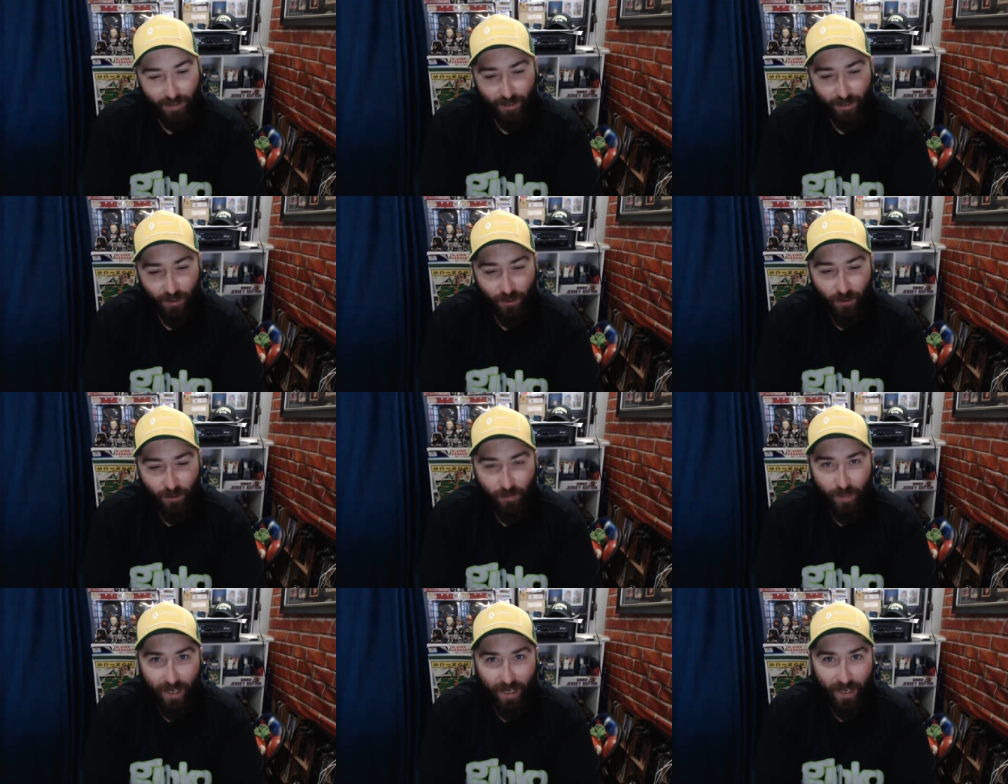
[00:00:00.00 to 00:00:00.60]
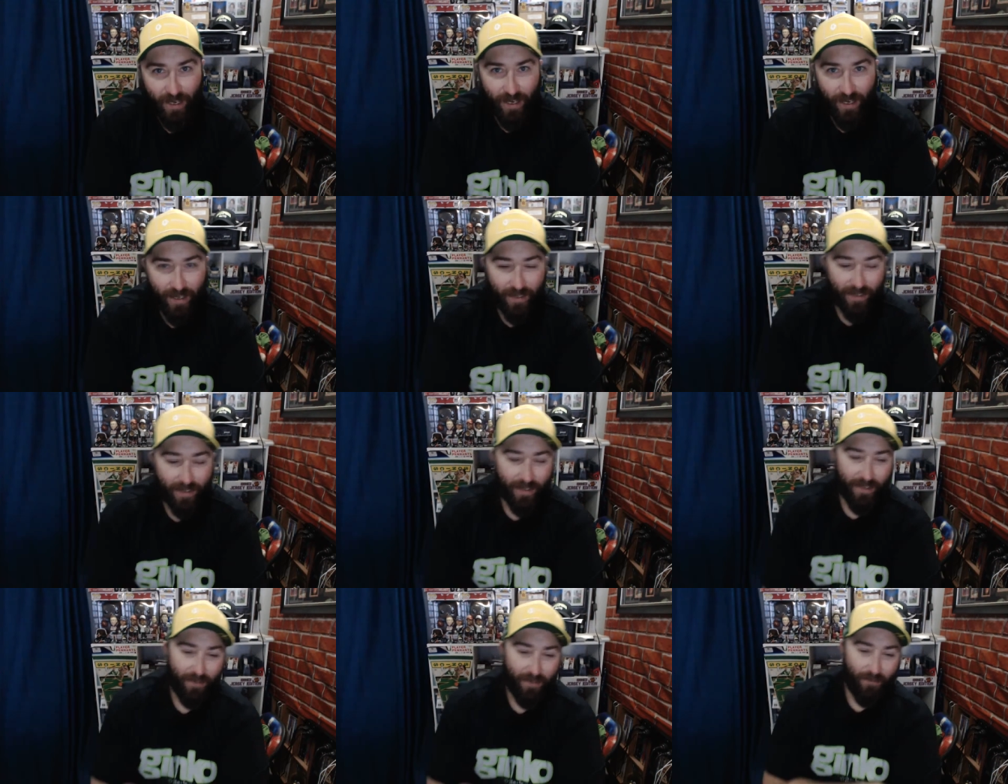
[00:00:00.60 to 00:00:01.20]
your
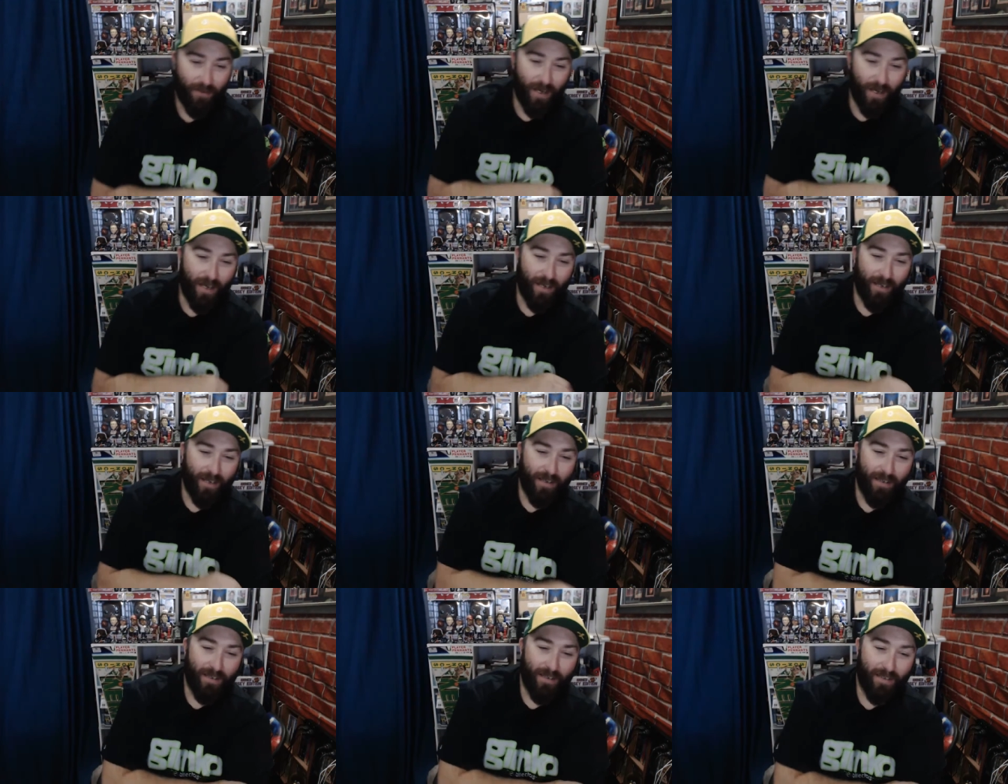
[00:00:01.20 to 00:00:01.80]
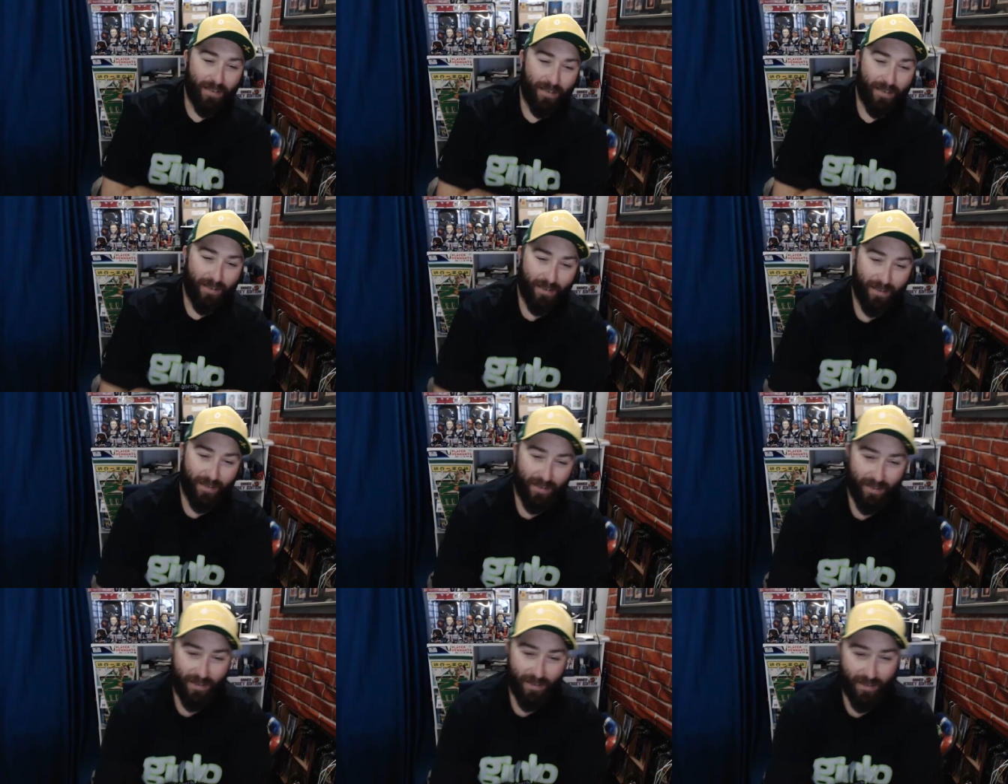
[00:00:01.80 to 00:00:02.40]
man, Drags,
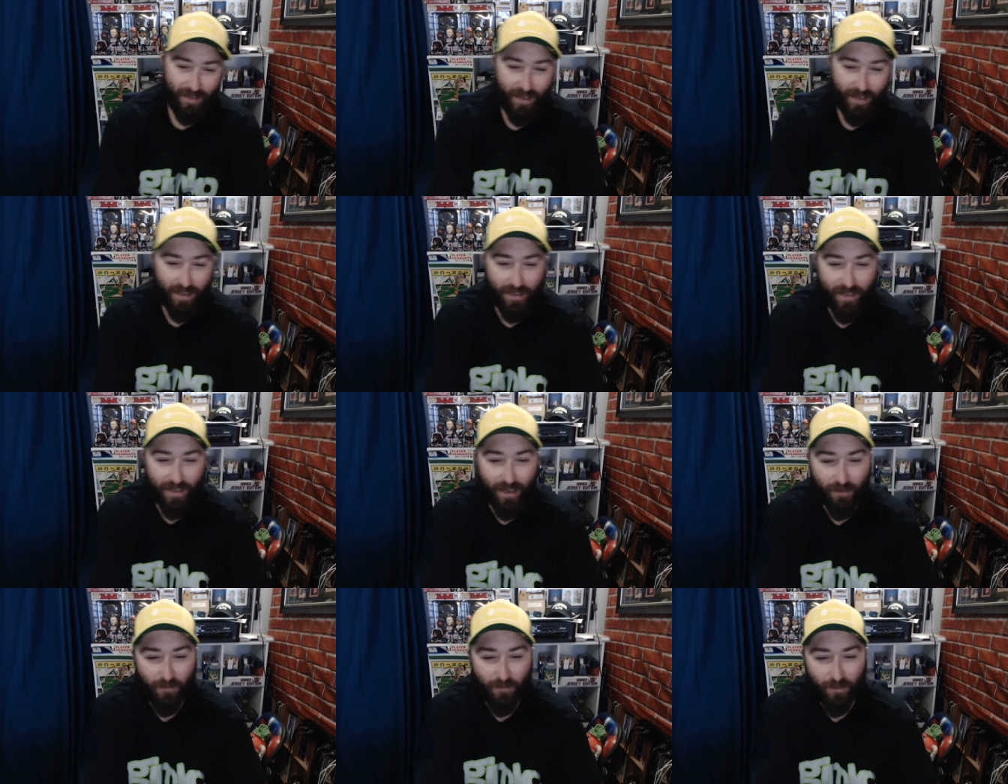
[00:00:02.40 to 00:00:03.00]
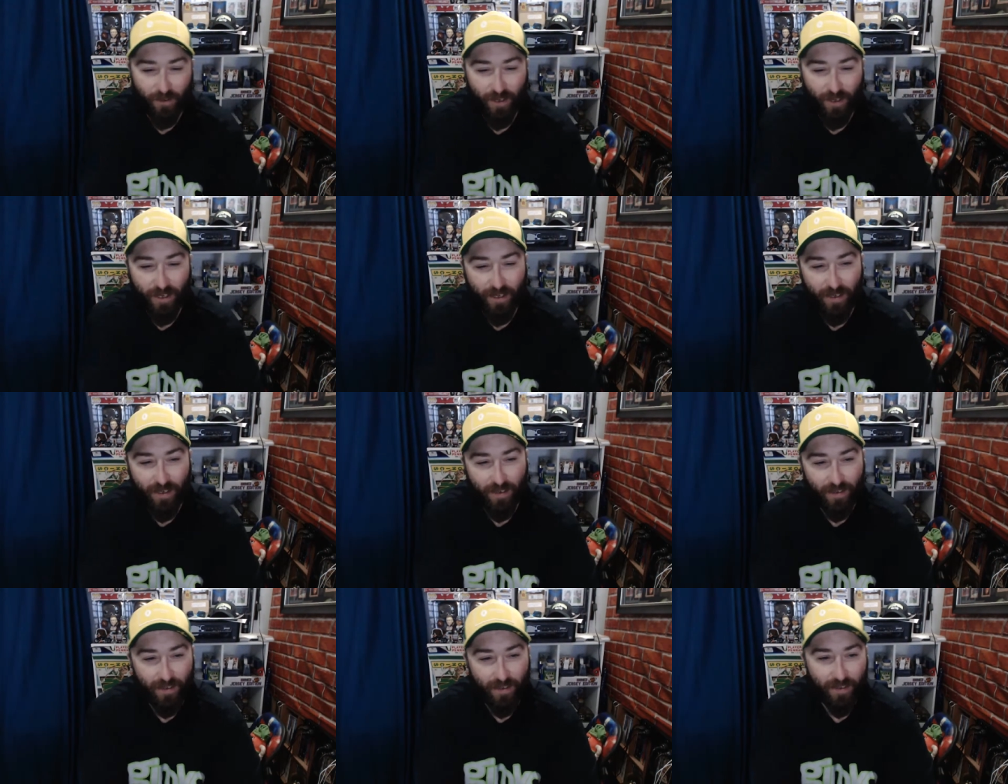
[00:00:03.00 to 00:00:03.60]
he's
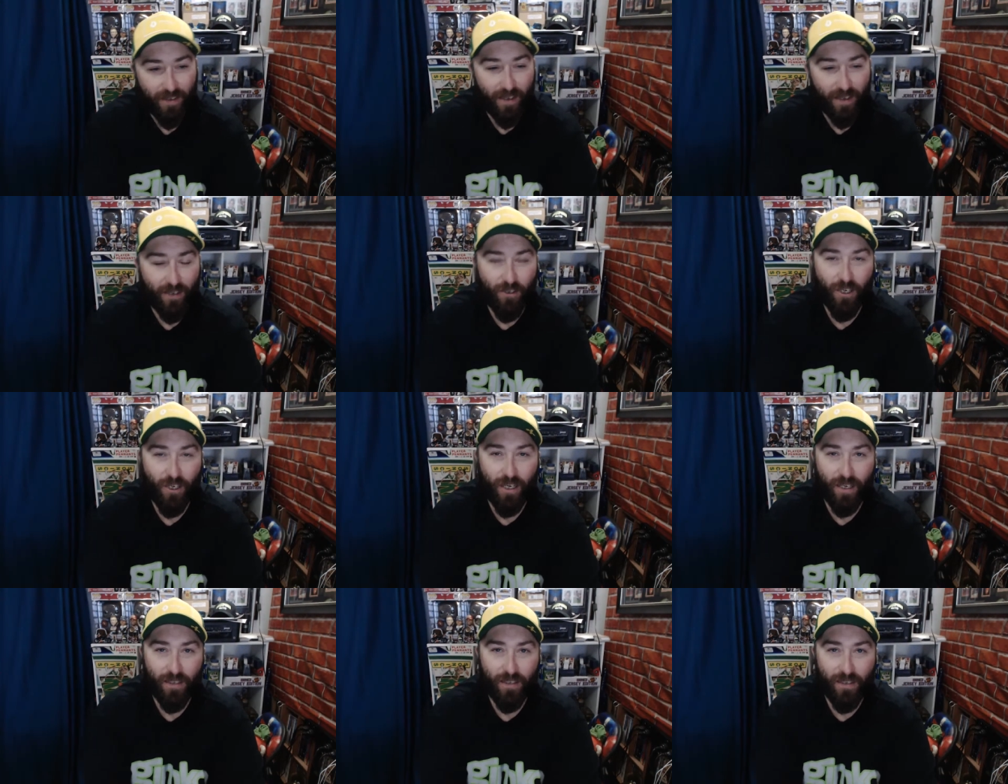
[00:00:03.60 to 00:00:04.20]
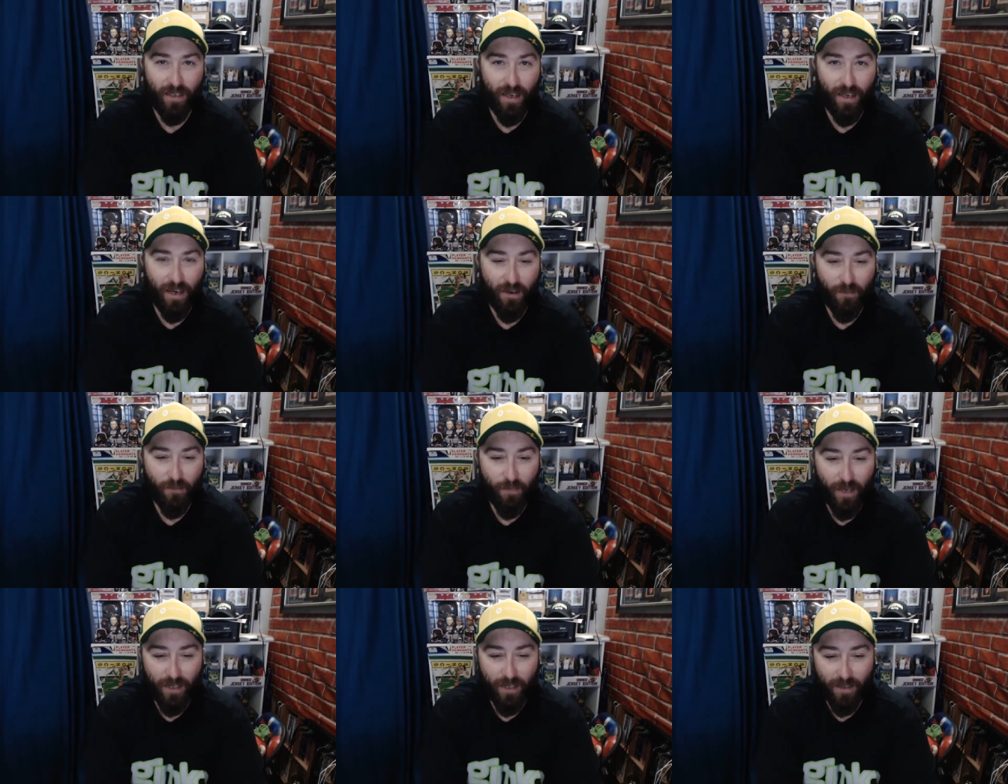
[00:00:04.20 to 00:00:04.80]
definitely a chance of
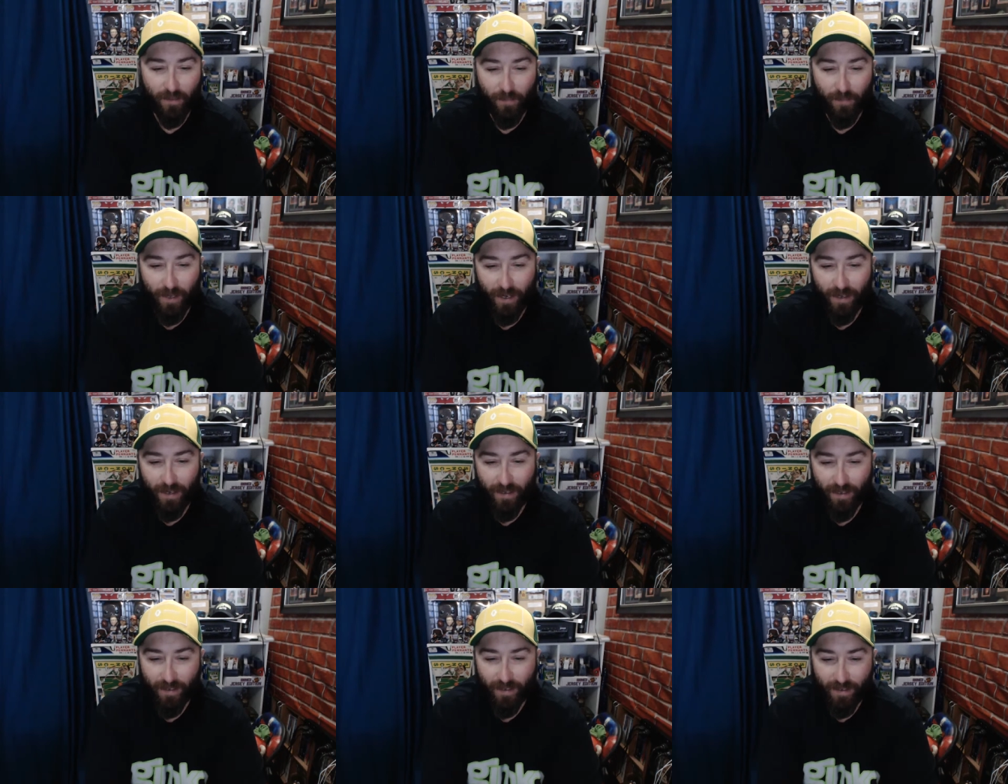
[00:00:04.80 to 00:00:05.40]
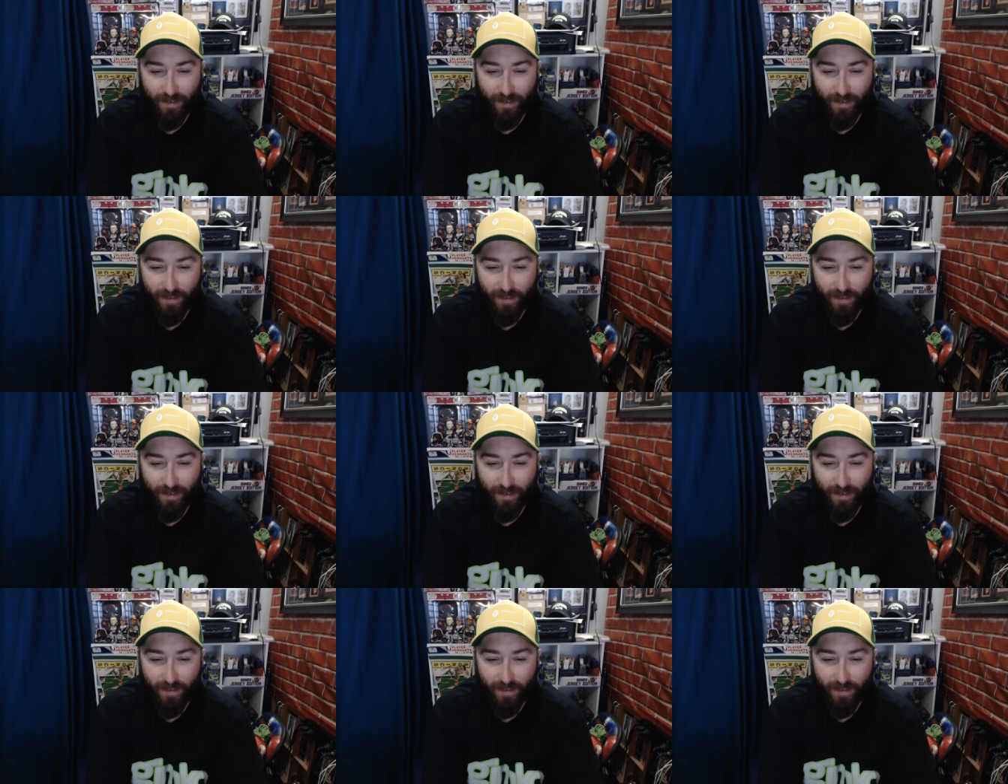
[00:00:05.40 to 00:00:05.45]
going back to back.